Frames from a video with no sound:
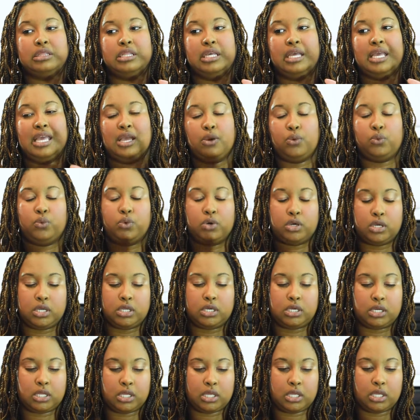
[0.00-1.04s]
it
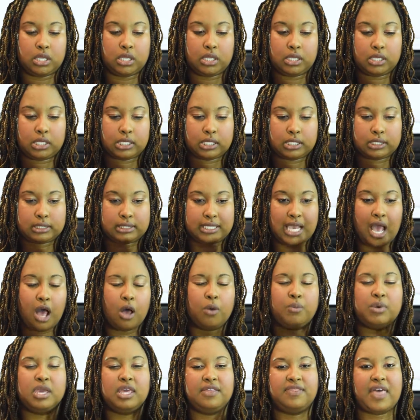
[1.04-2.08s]
would tell
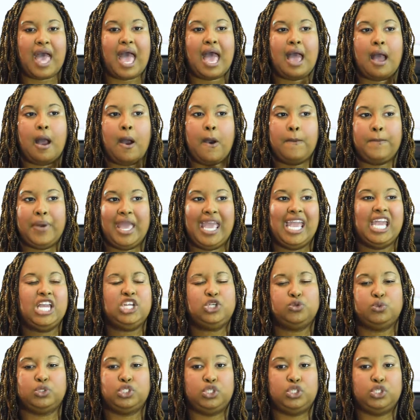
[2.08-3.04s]
me that a page was